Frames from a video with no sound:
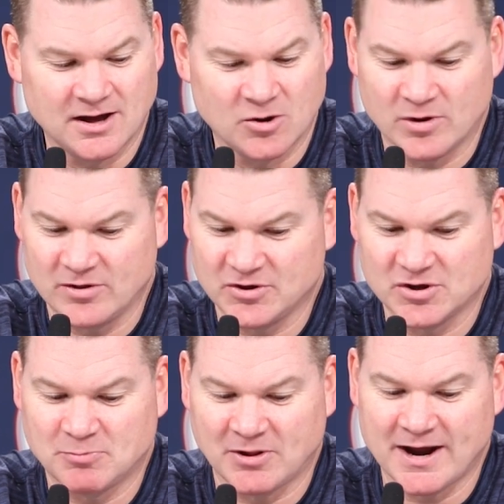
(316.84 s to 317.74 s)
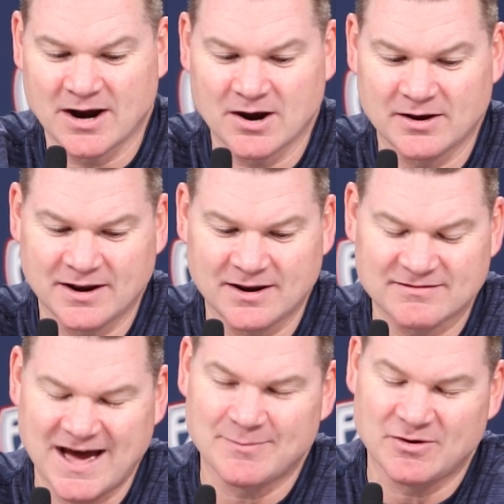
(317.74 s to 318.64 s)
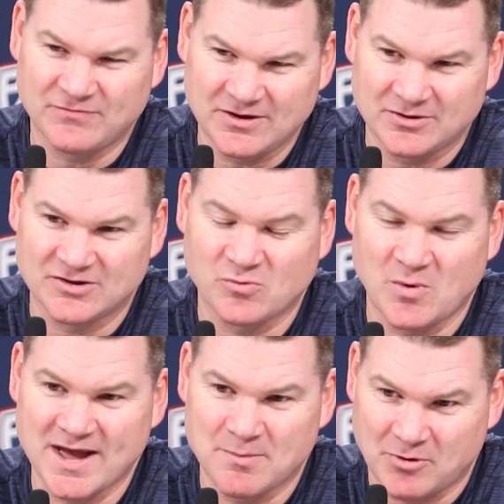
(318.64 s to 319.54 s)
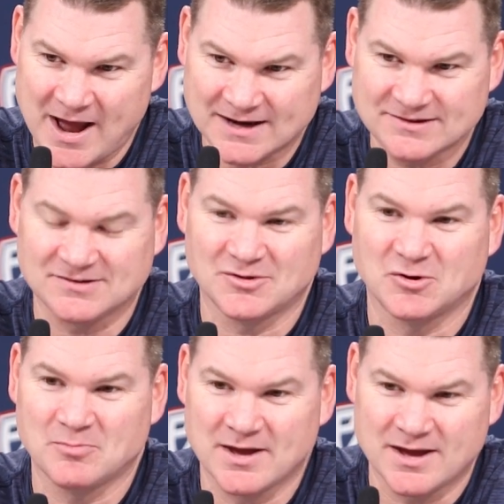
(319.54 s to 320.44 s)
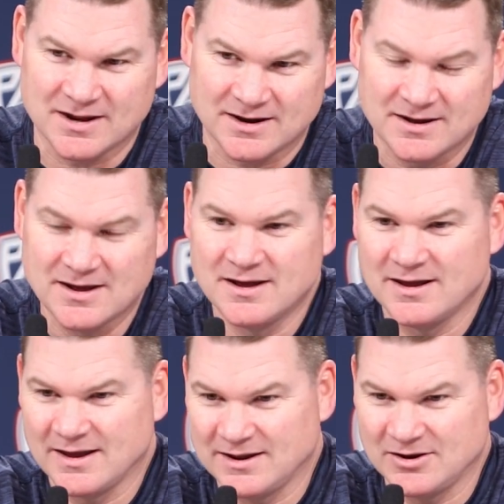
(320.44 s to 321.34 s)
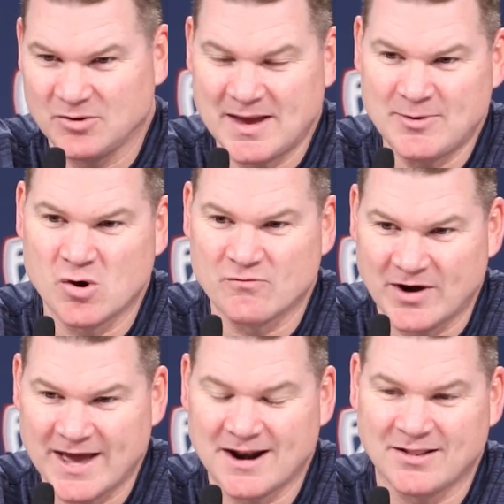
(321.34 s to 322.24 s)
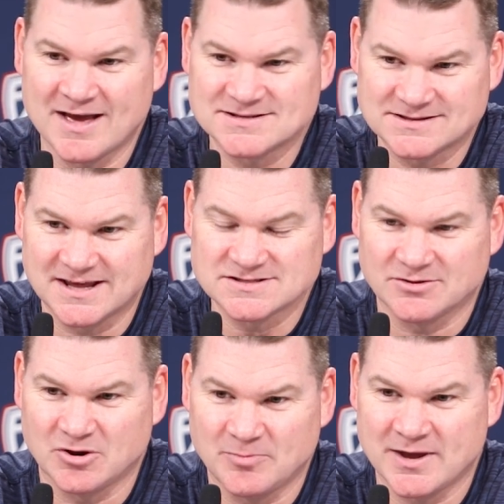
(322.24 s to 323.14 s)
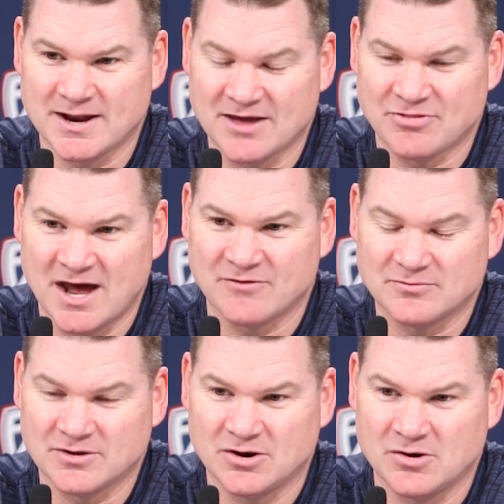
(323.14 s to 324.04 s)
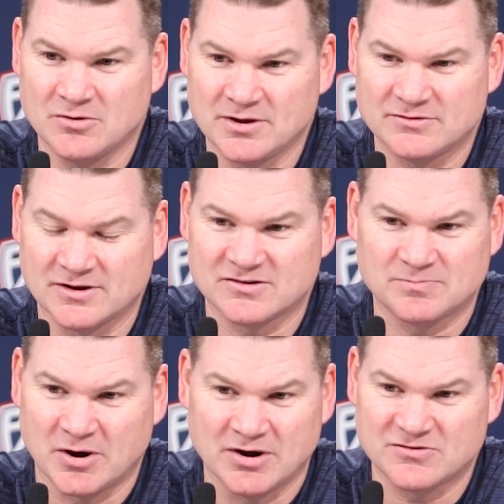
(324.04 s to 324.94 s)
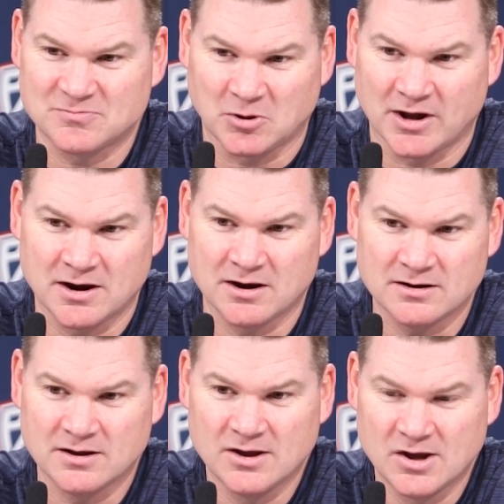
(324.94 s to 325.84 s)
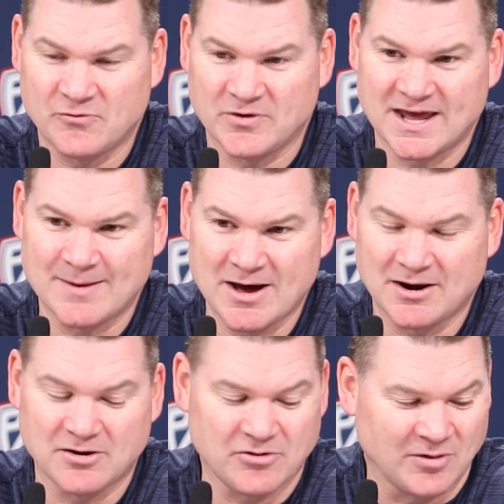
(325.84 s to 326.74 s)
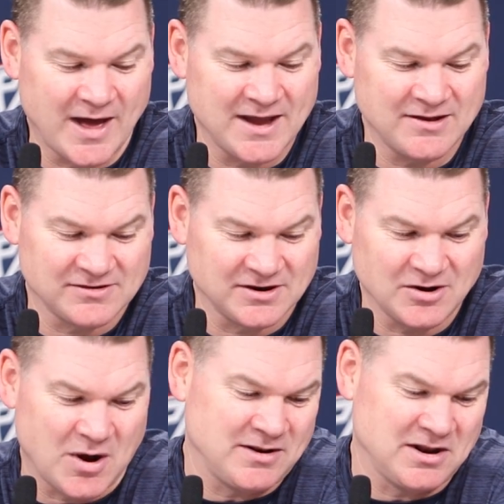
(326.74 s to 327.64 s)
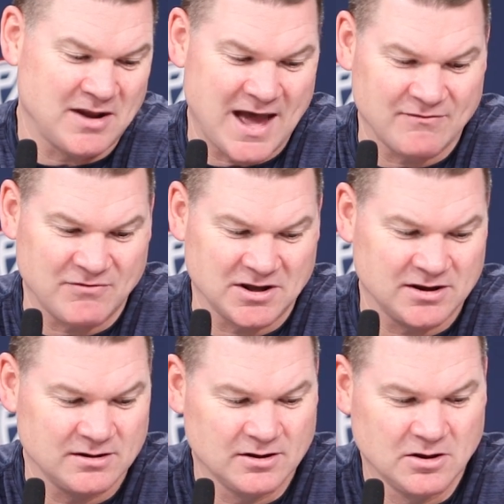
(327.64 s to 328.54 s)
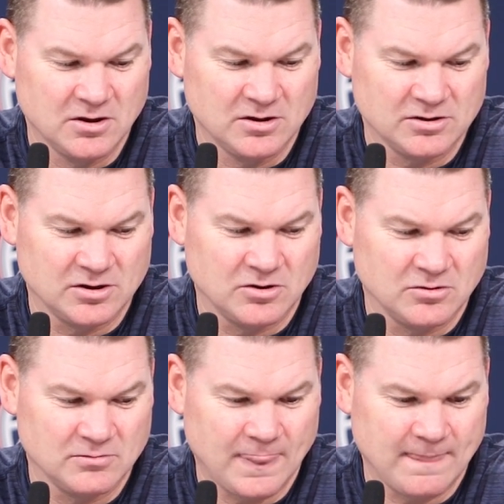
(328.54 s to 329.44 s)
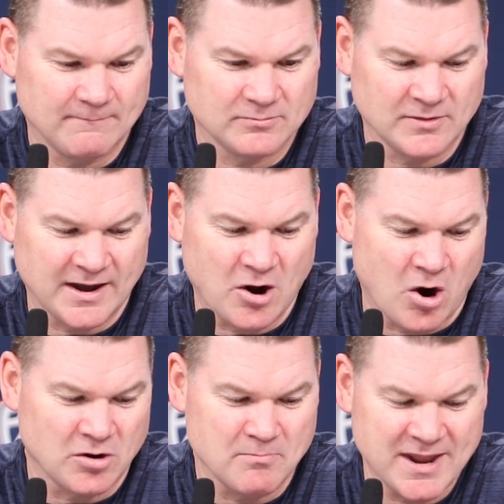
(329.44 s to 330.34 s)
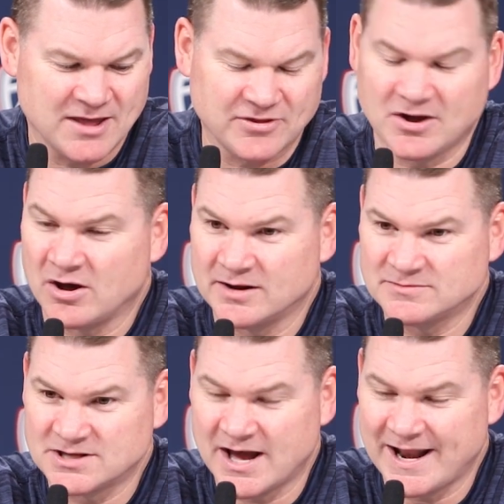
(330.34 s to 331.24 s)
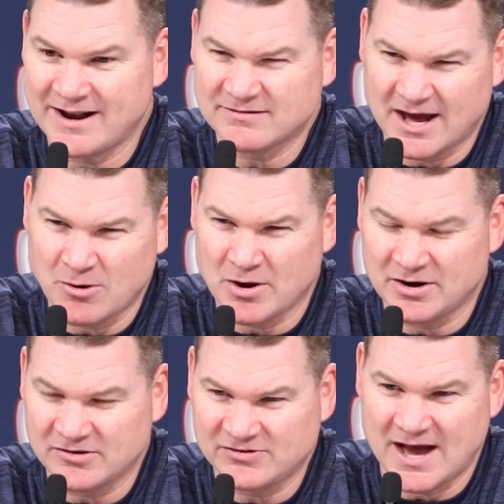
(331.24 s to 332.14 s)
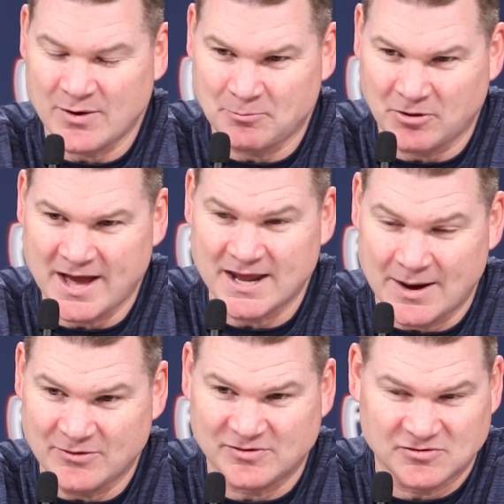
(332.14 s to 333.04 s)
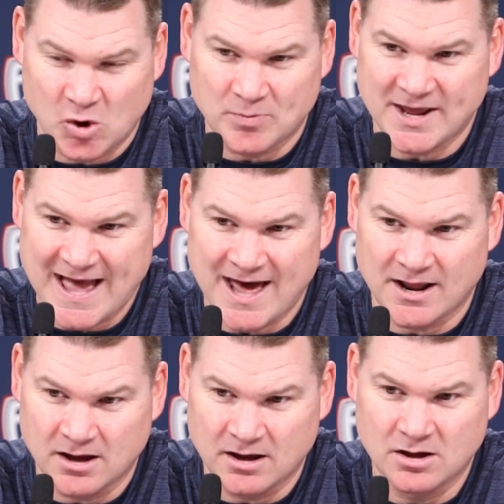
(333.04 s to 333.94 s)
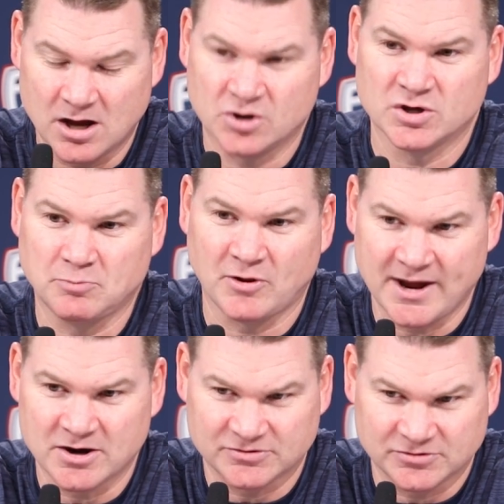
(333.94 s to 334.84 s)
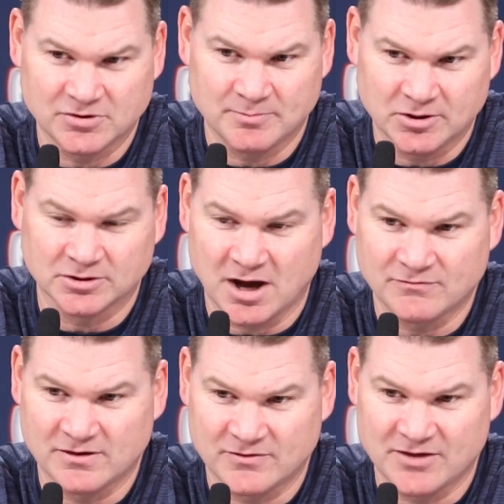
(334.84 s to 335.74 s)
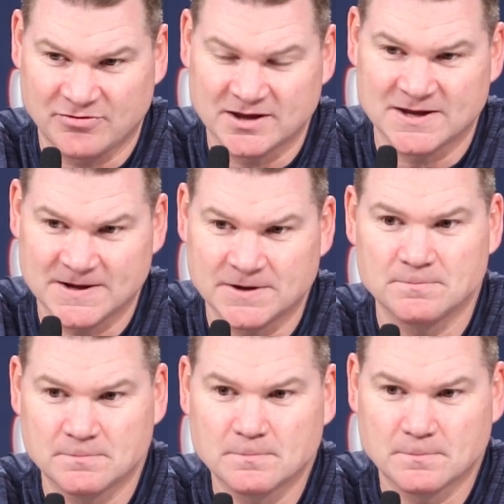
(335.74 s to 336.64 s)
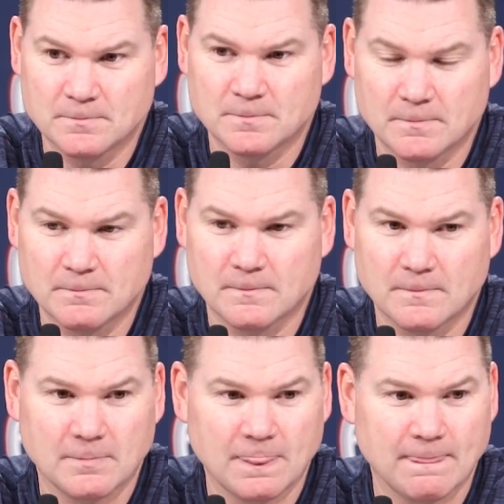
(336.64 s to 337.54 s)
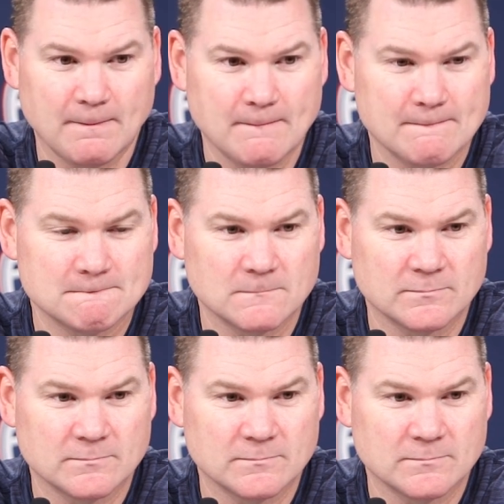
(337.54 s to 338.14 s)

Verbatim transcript: uh, a, really good player, and, and, he's kind of been feeling his way in practice a little bit, and and you know maybe overanalyzing things a little bit. And I thought, you know, he's an experienced player. If we get him out under the lights, and you know, I didn't have any, you know, like hard minute thing on him tonight. I just kind of wanted to see how he played, and I was just hoping he had a, a good play or two to build off of, and I think he did. How much film study